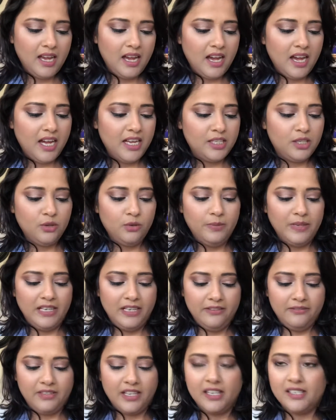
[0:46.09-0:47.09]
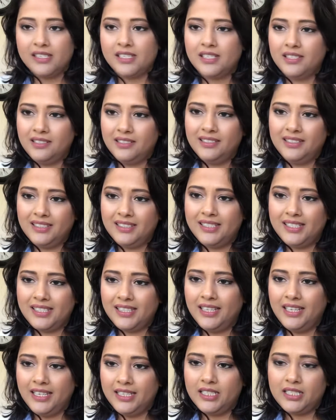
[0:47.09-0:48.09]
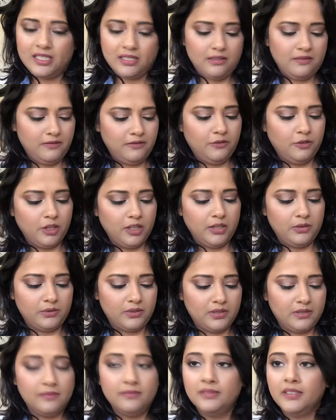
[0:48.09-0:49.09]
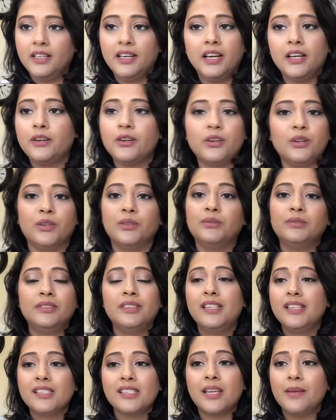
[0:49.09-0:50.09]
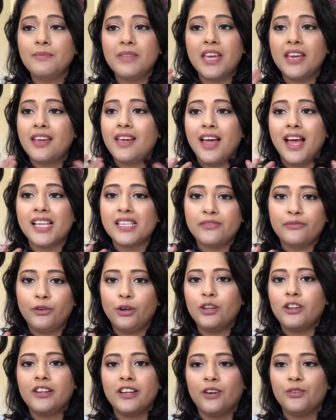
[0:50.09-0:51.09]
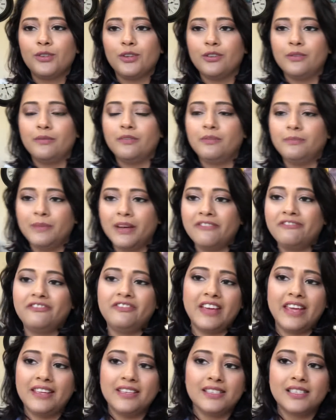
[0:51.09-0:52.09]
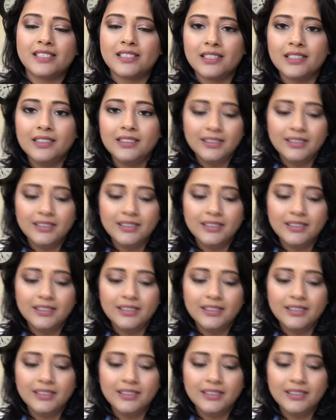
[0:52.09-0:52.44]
I do believe there's slight fallout. I don't know. Something has fallen out on my face.